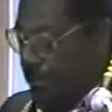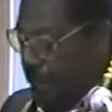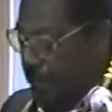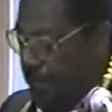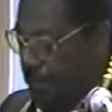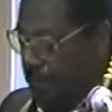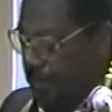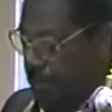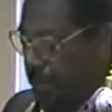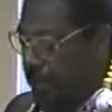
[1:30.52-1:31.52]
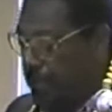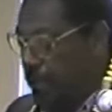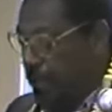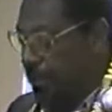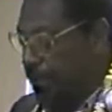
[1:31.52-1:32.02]
you've chosen to
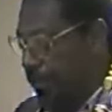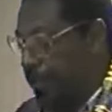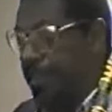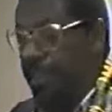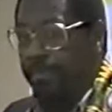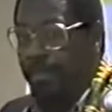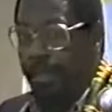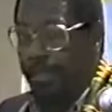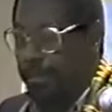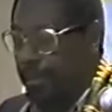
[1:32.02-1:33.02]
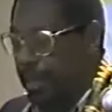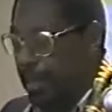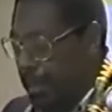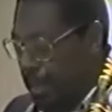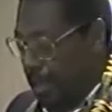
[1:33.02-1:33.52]
this evening's
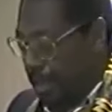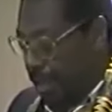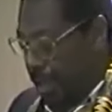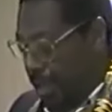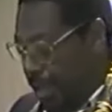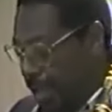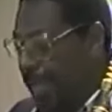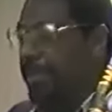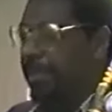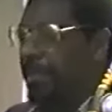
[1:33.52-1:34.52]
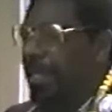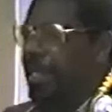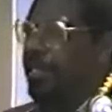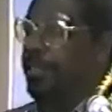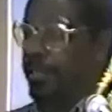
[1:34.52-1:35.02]
lecture,
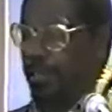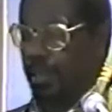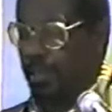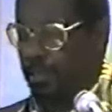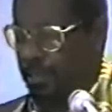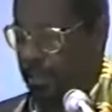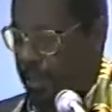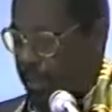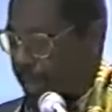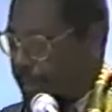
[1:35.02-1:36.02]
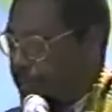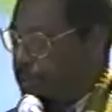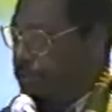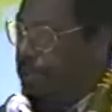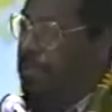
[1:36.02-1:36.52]
that is
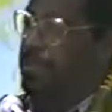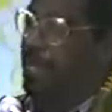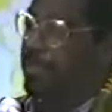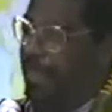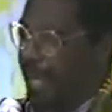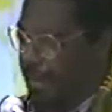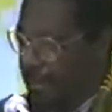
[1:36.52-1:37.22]
having to do with